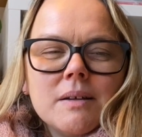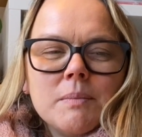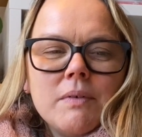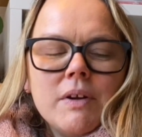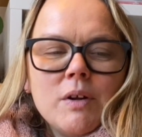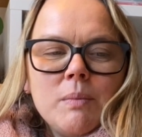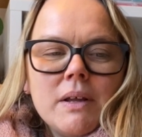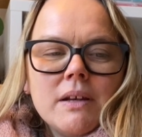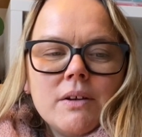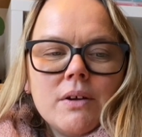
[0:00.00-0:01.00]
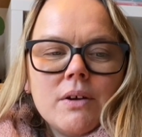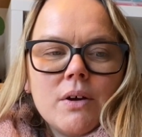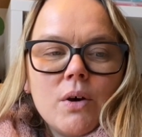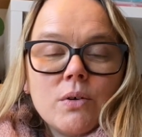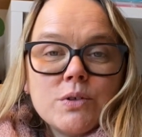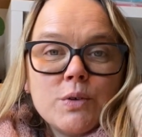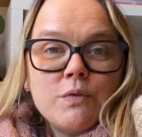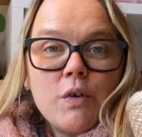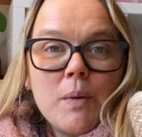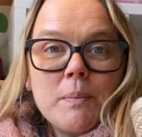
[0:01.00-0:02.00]
merino blend, also
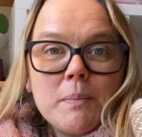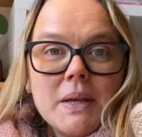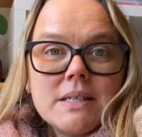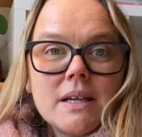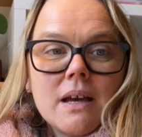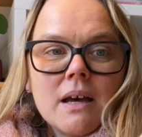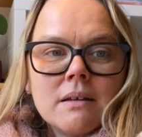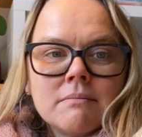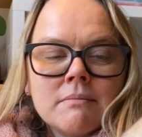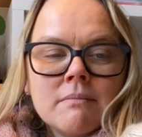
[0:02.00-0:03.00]
from Basic Yarn.